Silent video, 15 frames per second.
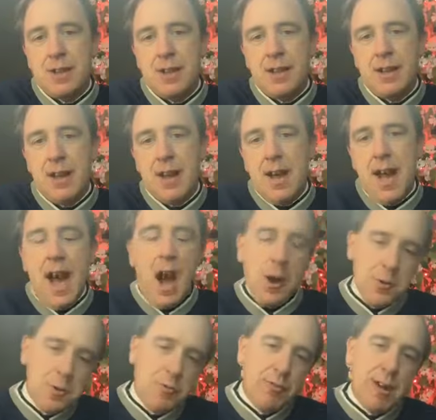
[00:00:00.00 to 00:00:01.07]
and
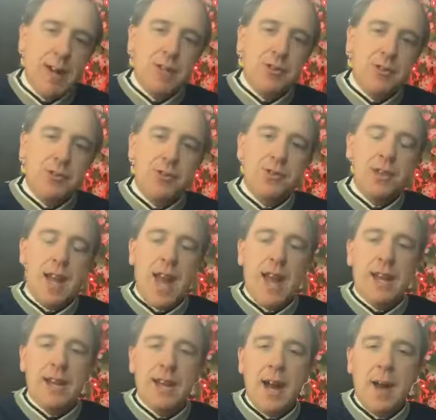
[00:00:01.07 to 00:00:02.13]
house raisers.
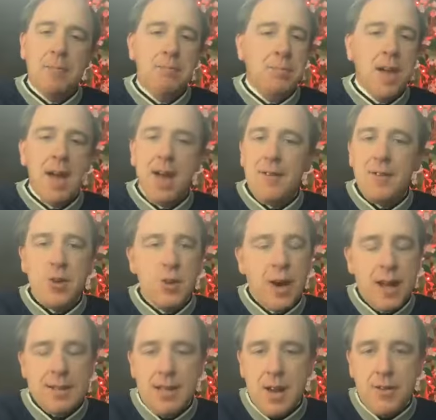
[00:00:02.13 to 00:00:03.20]
And um, you
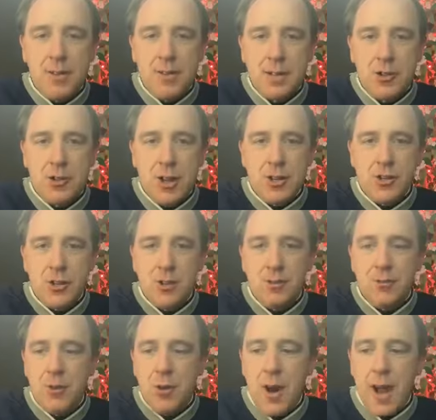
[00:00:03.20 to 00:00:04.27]
guys have a suggestion
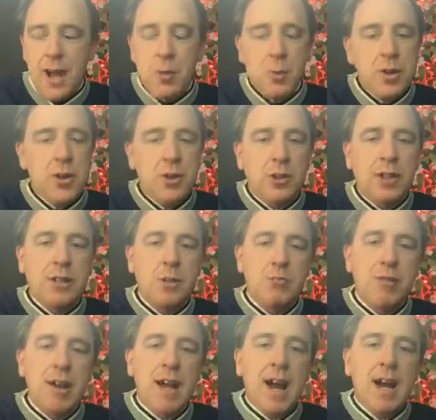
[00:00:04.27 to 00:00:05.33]
for anyone you'd like to
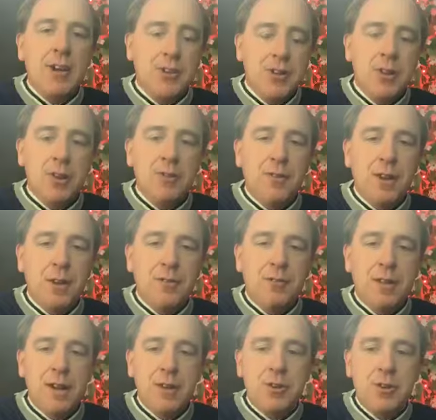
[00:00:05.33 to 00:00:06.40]
bring on too, feel
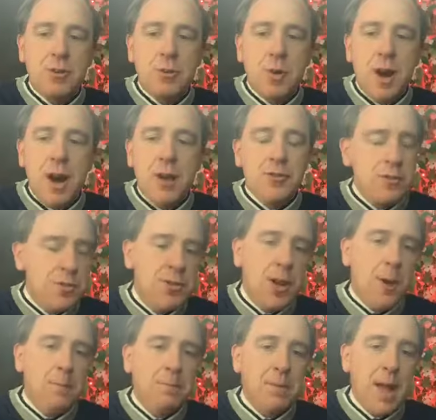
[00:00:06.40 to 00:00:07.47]
free to uh, do
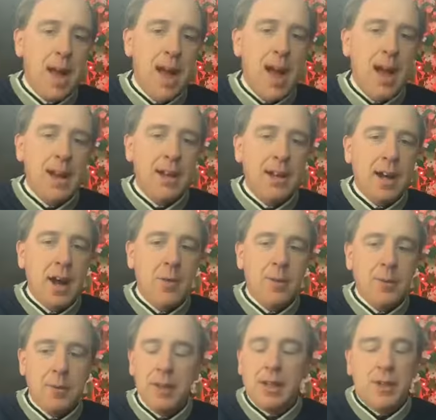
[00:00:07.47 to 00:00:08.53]
so. And uh, we,
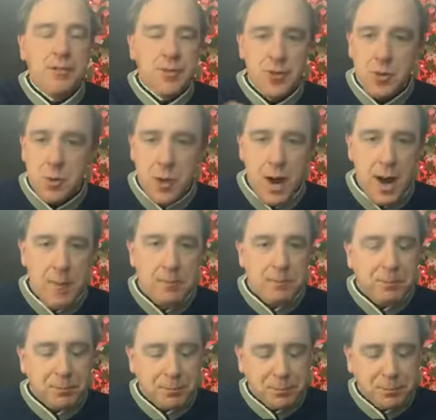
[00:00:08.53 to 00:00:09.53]
we love to um,